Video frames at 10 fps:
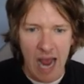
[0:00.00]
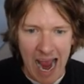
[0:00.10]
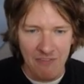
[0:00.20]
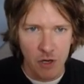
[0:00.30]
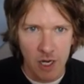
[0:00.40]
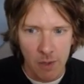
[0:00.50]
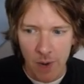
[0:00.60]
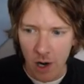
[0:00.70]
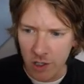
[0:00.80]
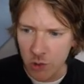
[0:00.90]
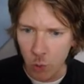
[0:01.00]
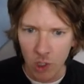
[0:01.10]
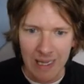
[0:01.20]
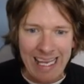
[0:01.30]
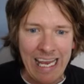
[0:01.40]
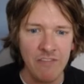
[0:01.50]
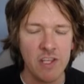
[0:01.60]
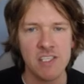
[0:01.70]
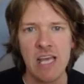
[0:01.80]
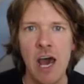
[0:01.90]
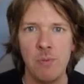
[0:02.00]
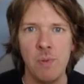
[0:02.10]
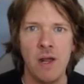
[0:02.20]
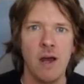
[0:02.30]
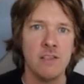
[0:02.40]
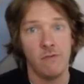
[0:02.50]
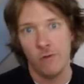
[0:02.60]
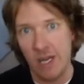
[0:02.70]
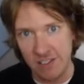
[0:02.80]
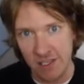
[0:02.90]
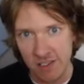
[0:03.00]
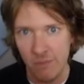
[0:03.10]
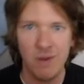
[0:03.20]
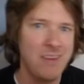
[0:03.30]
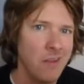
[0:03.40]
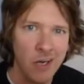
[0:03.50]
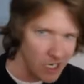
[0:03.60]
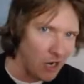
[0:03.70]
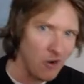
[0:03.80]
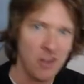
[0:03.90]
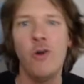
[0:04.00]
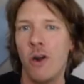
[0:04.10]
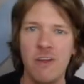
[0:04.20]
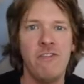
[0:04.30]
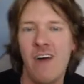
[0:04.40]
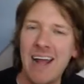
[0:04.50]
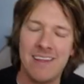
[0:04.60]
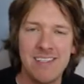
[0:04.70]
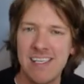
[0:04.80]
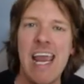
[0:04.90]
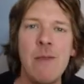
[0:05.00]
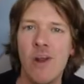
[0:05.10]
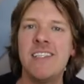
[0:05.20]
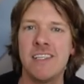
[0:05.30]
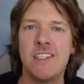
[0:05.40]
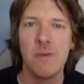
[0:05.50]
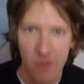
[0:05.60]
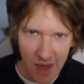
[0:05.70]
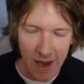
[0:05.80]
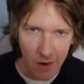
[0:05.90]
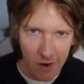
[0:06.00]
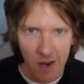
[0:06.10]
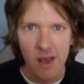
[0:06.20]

African Americans will leave the South because of racism, but then they're going to go to the North and find the same racism there.